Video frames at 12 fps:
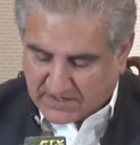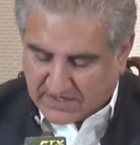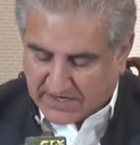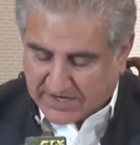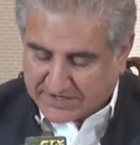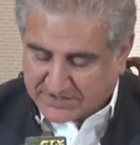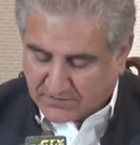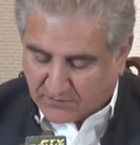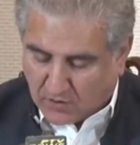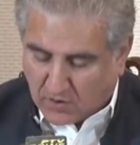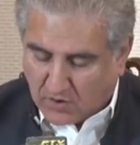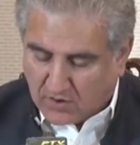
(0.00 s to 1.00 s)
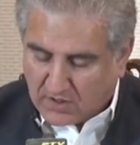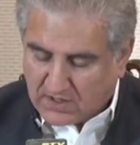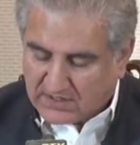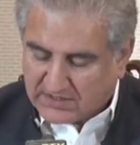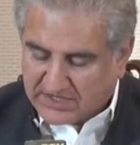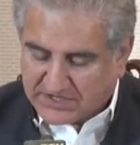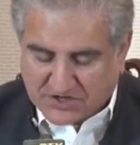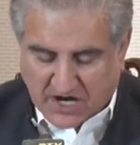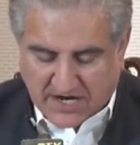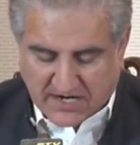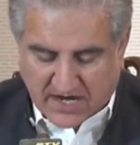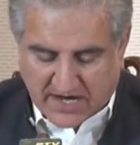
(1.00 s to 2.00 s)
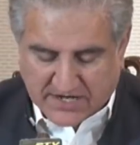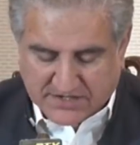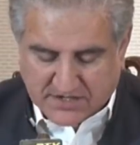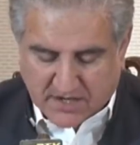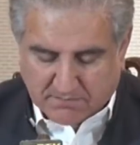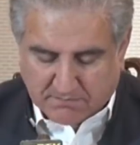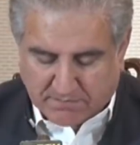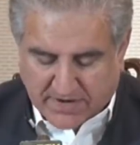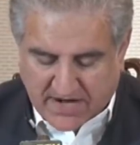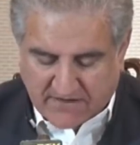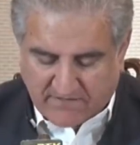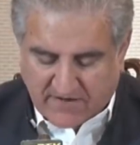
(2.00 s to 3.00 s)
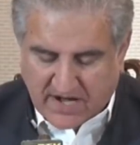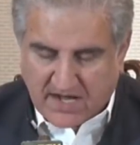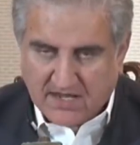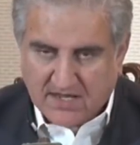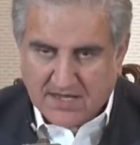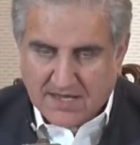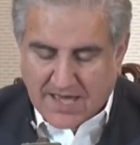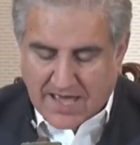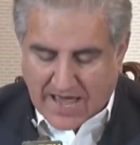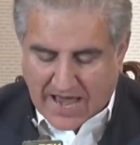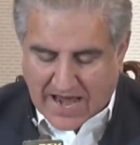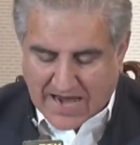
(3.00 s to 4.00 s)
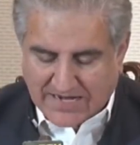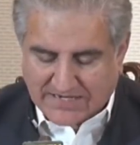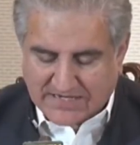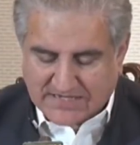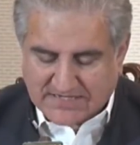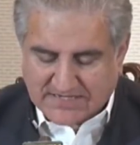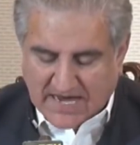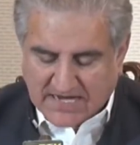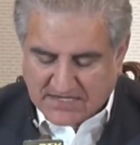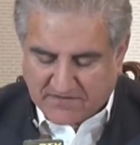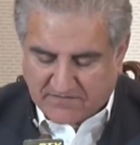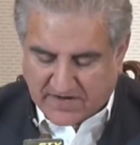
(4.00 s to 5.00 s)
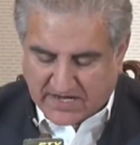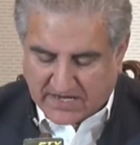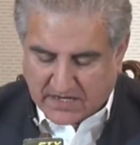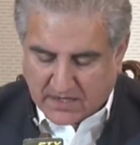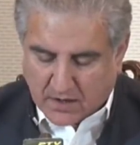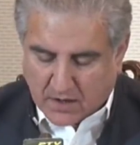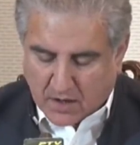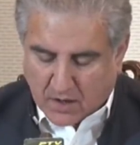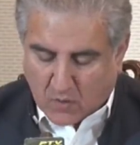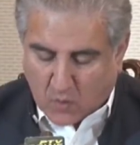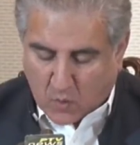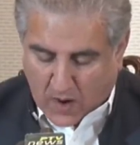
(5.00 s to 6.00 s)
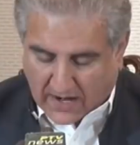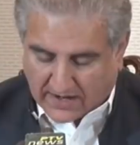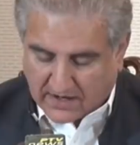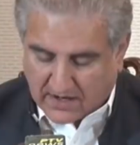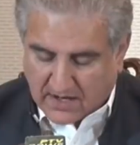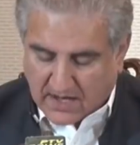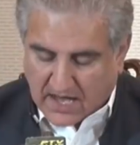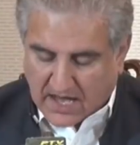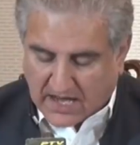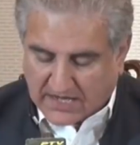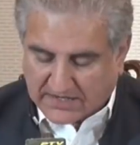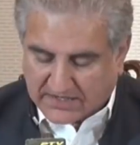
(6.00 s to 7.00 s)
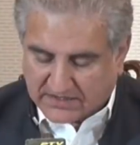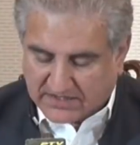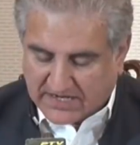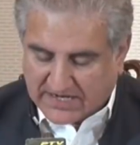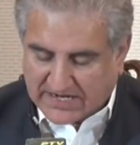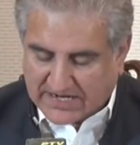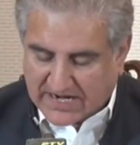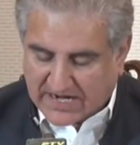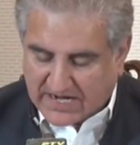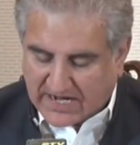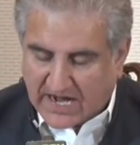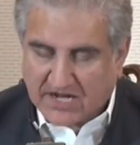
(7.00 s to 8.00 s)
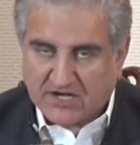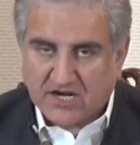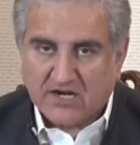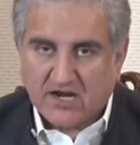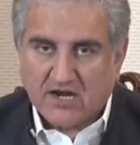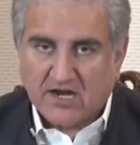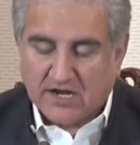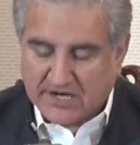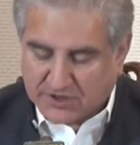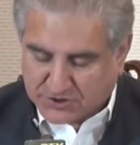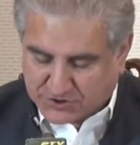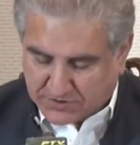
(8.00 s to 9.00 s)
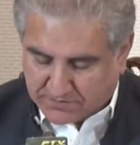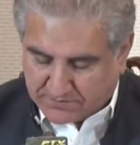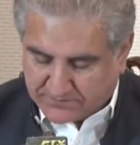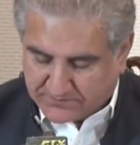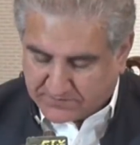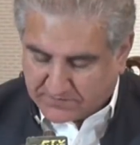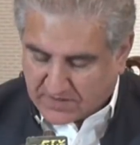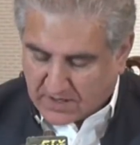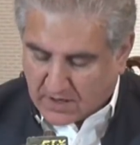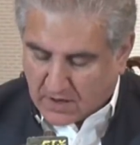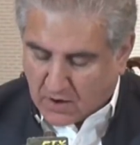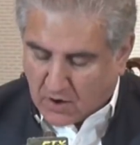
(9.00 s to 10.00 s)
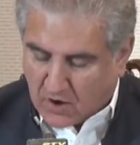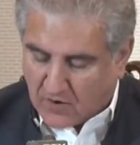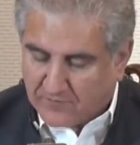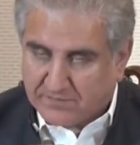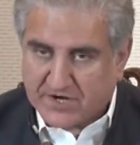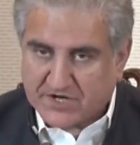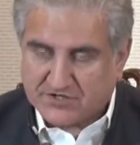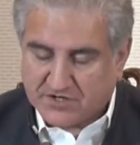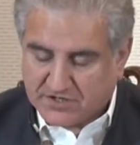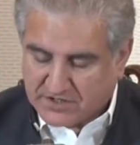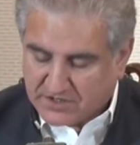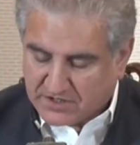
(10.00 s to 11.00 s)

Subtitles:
It is a war that China has bravely and decisively won under the dedicated leadership of President